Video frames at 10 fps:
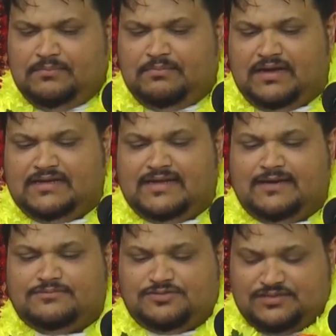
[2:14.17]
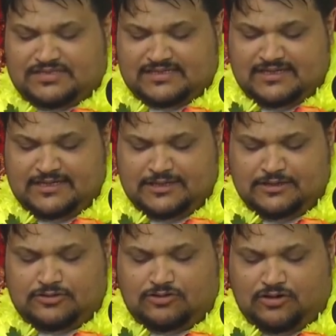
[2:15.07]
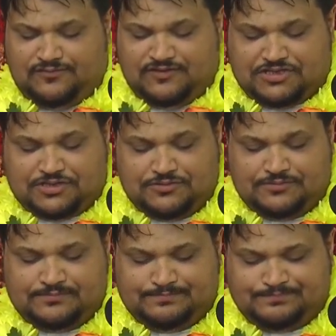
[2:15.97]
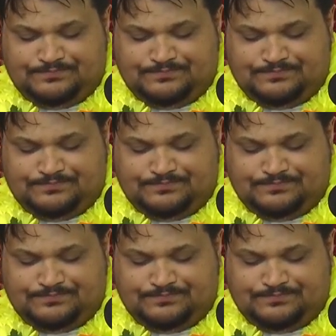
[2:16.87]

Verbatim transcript: Many times we see Lord Vishnu